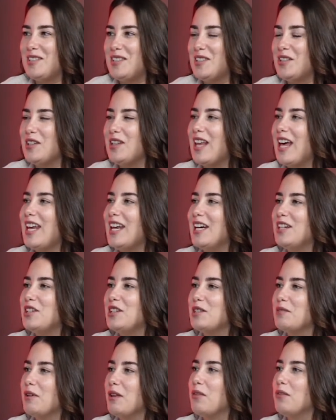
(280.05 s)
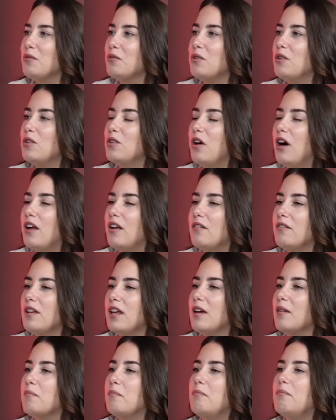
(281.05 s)
So then I just went through a lot of
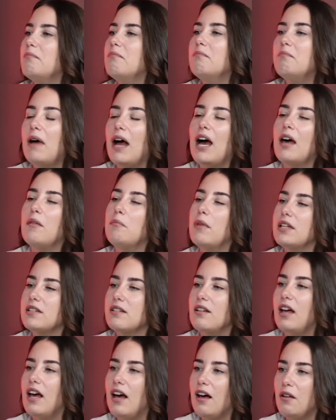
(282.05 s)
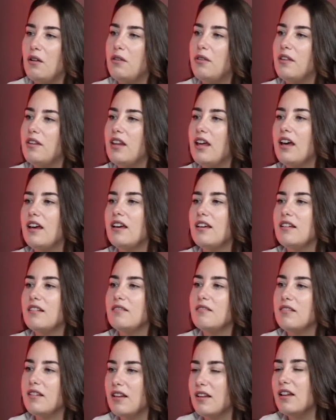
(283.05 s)
like bad mental health in that
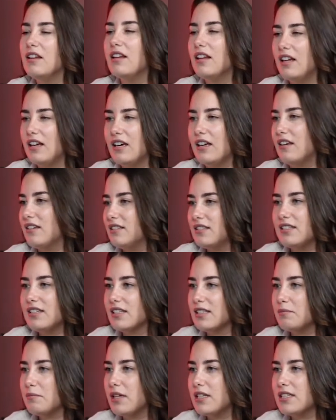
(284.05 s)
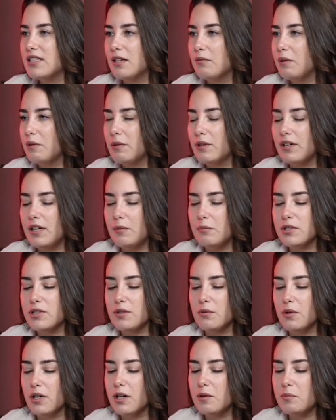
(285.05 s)
mm-hmm. the like six months that we weren't able
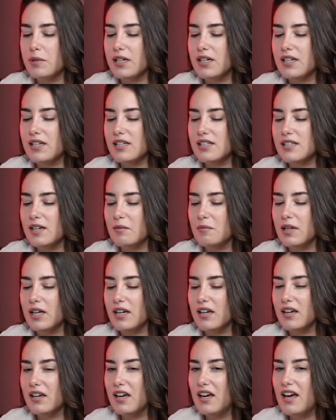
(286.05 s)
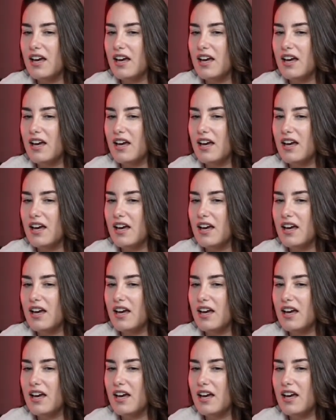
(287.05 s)
to work because yeah. I'm like,